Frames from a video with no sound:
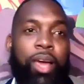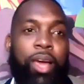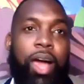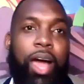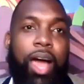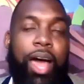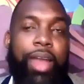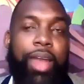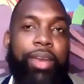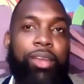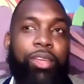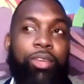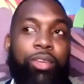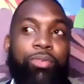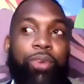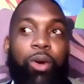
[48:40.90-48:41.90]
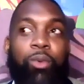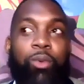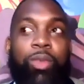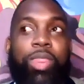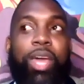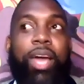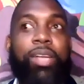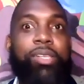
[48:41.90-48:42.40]
And you found
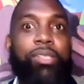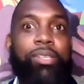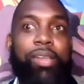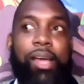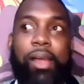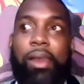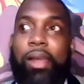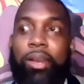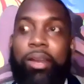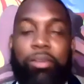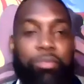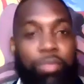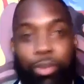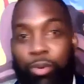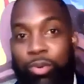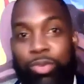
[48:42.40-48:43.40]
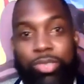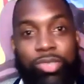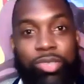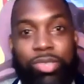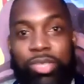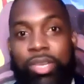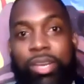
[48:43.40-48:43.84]
that a lot of those